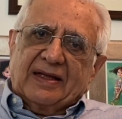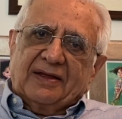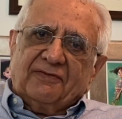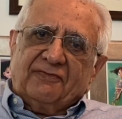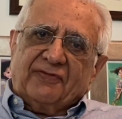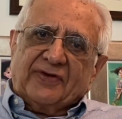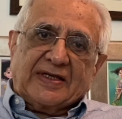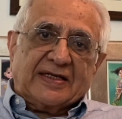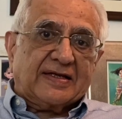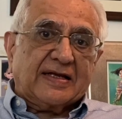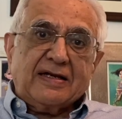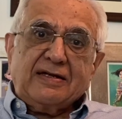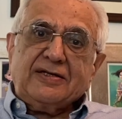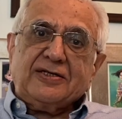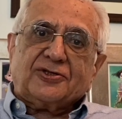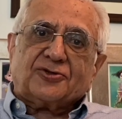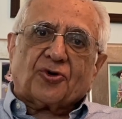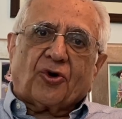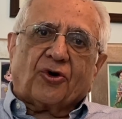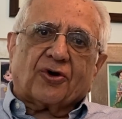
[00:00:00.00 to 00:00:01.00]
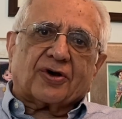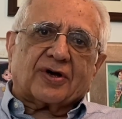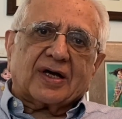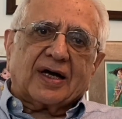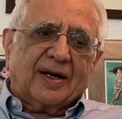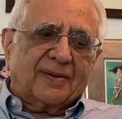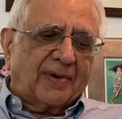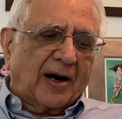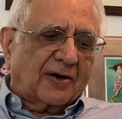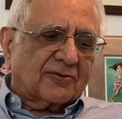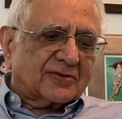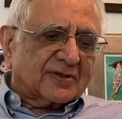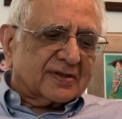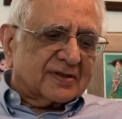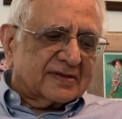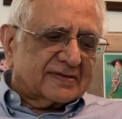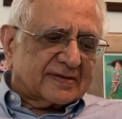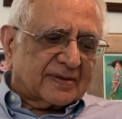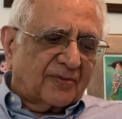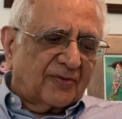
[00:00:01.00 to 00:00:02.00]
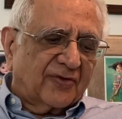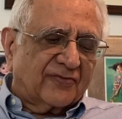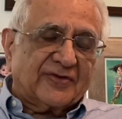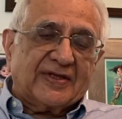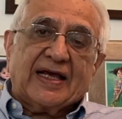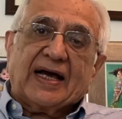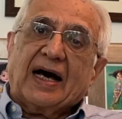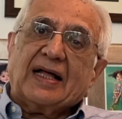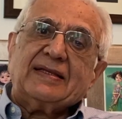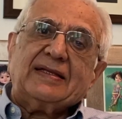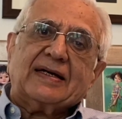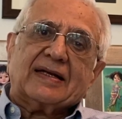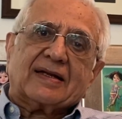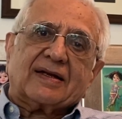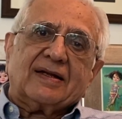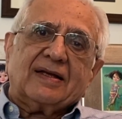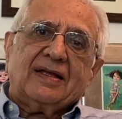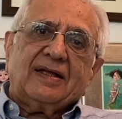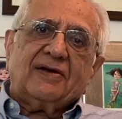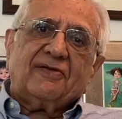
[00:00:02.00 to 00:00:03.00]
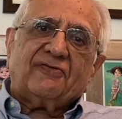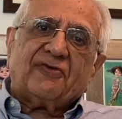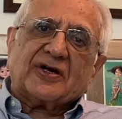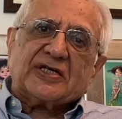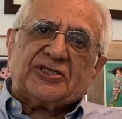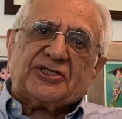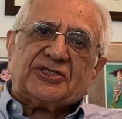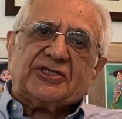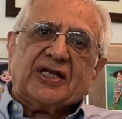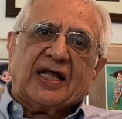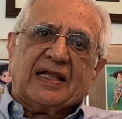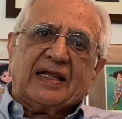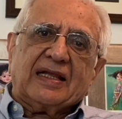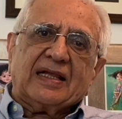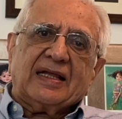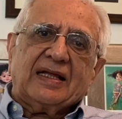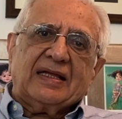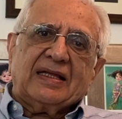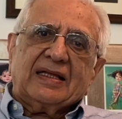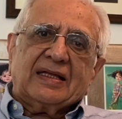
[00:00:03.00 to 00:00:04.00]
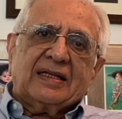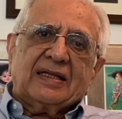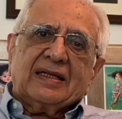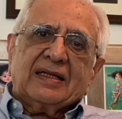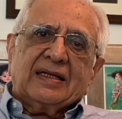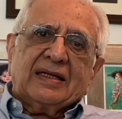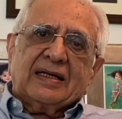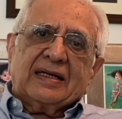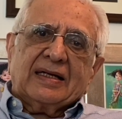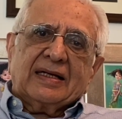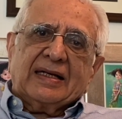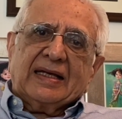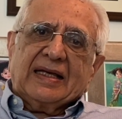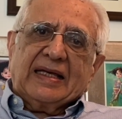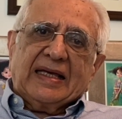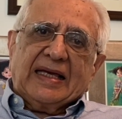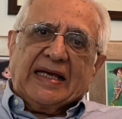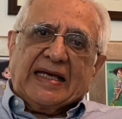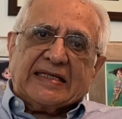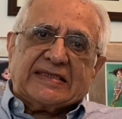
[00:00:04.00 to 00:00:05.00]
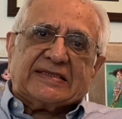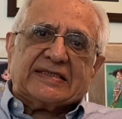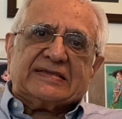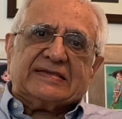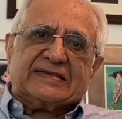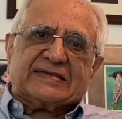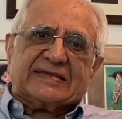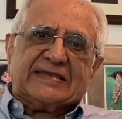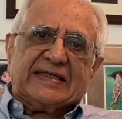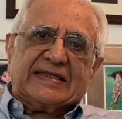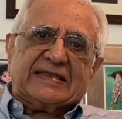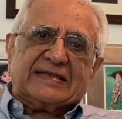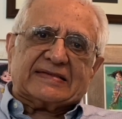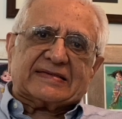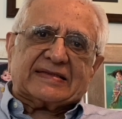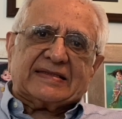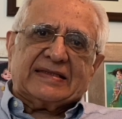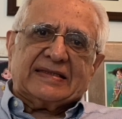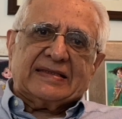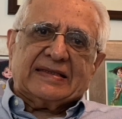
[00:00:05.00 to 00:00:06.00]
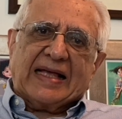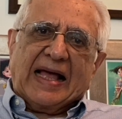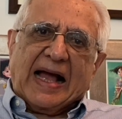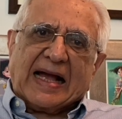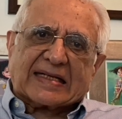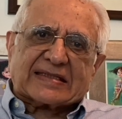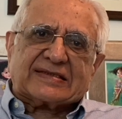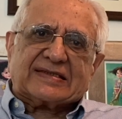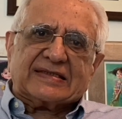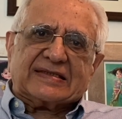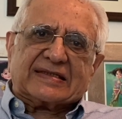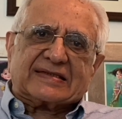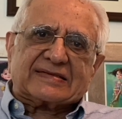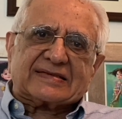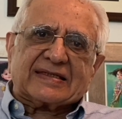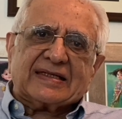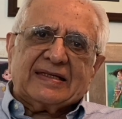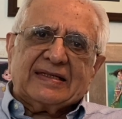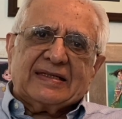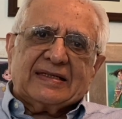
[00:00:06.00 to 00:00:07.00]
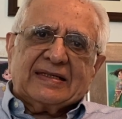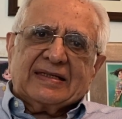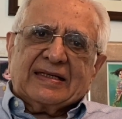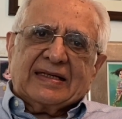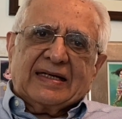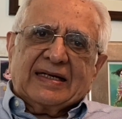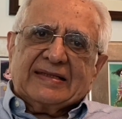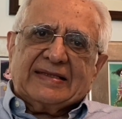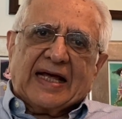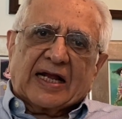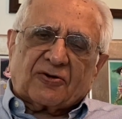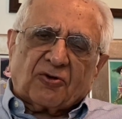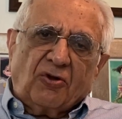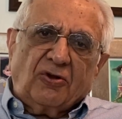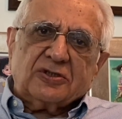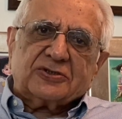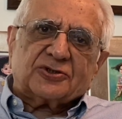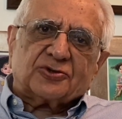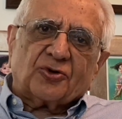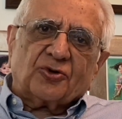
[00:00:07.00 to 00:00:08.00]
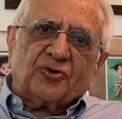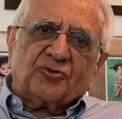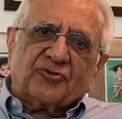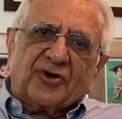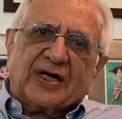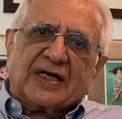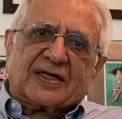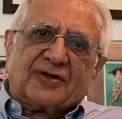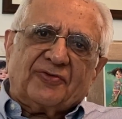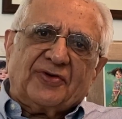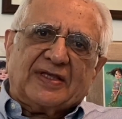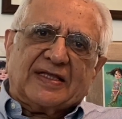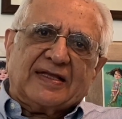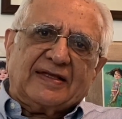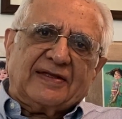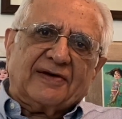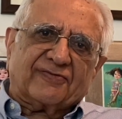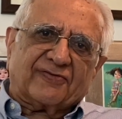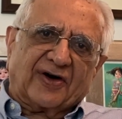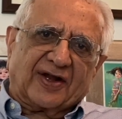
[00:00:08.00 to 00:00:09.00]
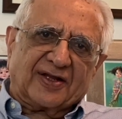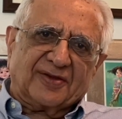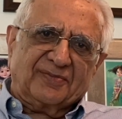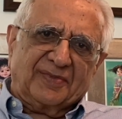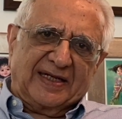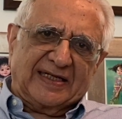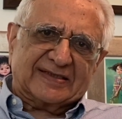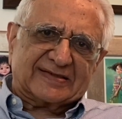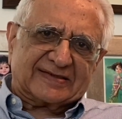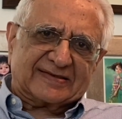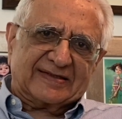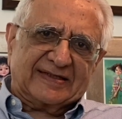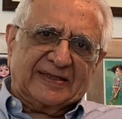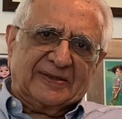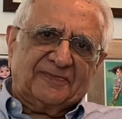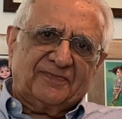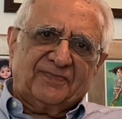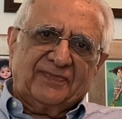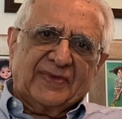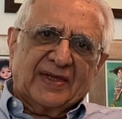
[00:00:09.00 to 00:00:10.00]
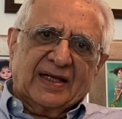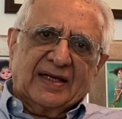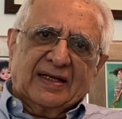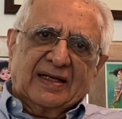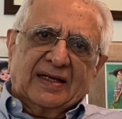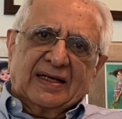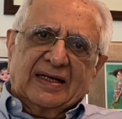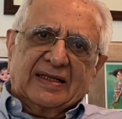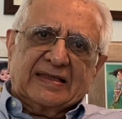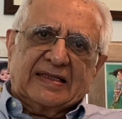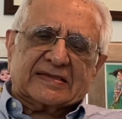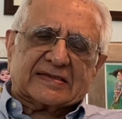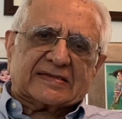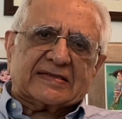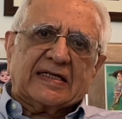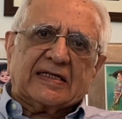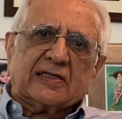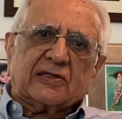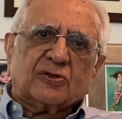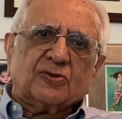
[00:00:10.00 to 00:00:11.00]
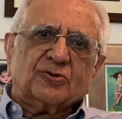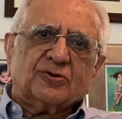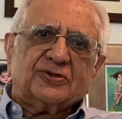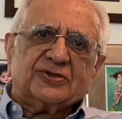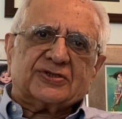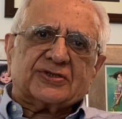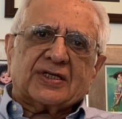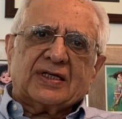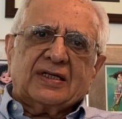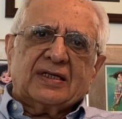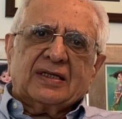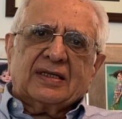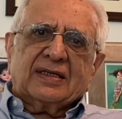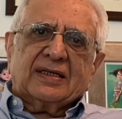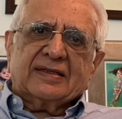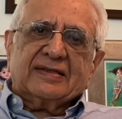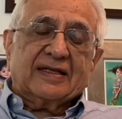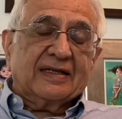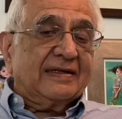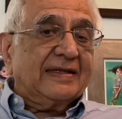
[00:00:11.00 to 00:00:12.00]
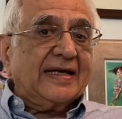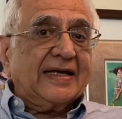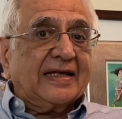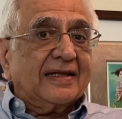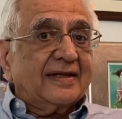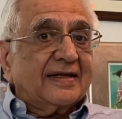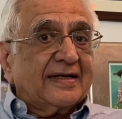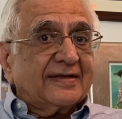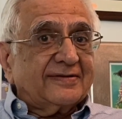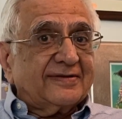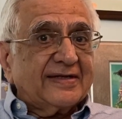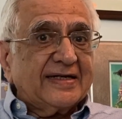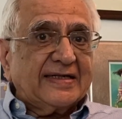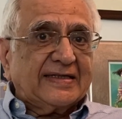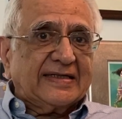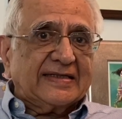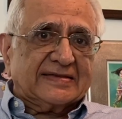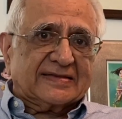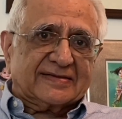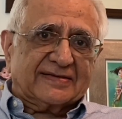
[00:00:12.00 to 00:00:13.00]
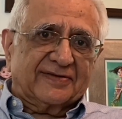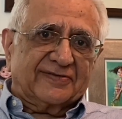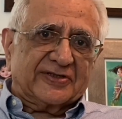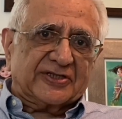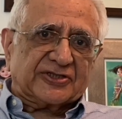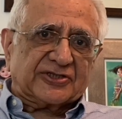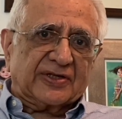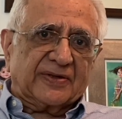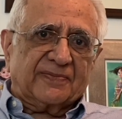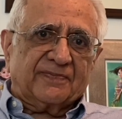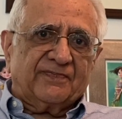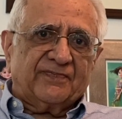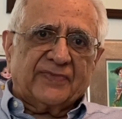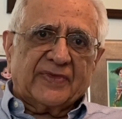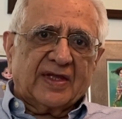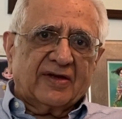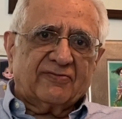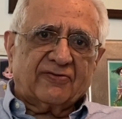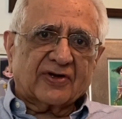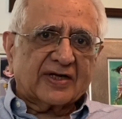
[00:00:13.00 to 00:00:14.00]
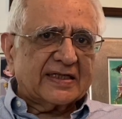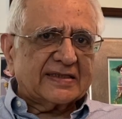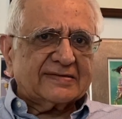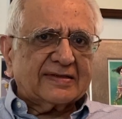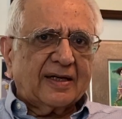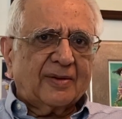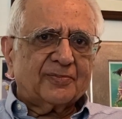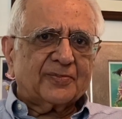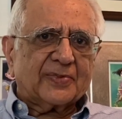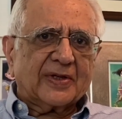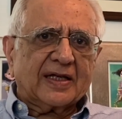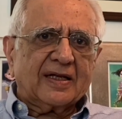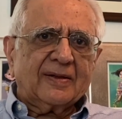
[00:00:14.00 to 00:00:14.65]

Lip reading: We didn't talk about some of the other functional agencies, actors that also work within the Foreign Ministry. This includes the Legal and Treaties Division. For example,